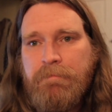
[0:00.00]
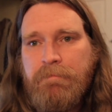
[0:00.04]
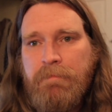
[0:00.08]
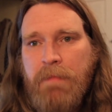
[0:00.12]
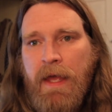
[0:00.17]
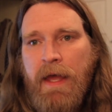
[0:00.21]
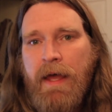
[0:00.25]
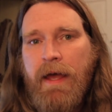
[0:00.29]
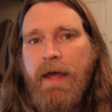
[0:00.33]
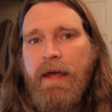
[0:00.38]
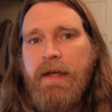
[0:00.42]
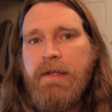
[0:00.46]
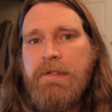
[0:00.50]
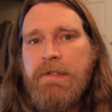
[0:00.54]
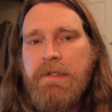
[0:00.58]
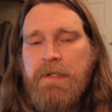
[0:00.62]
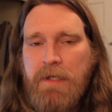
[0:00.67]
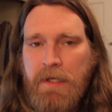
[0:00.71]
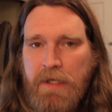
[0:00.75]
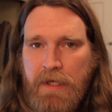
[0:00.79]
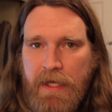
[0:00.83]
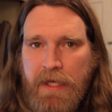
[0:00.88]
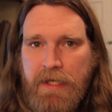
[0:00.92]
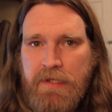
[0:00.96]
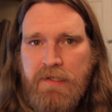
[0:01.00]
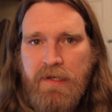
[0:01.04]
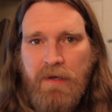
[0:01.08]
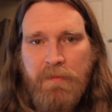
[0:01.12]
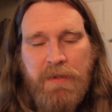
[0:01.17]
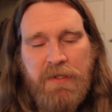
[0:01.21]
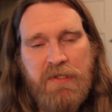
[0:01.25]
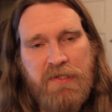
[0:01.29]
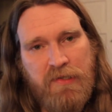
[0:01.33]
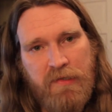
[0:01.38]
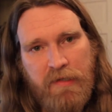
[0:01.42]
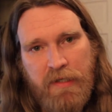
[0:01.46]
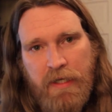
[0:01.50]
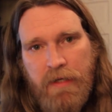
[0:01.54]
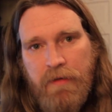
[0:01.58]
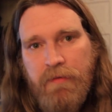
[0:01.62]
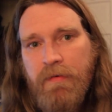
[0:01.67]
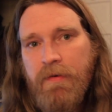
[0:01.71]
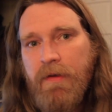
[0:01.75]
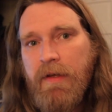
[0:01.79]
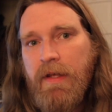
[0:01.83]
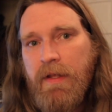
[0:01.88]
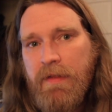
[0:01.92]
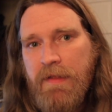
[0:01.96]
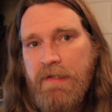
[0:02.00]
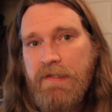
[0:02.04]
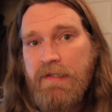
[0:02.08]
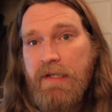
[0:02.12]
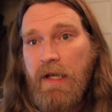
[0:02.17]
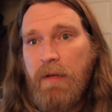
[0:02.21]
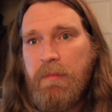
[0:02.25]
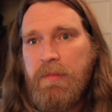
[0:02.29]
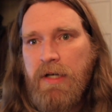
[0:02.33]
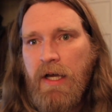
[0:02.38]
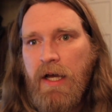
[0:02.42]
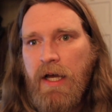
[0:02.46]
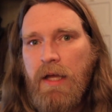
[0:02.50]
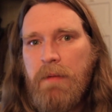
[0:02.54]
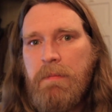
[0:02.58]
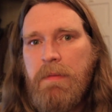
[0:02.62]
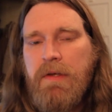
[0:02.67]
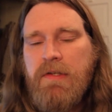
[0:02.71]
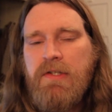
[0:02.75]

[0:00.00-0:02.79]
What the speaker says: has an ace up its sleeve at the same time.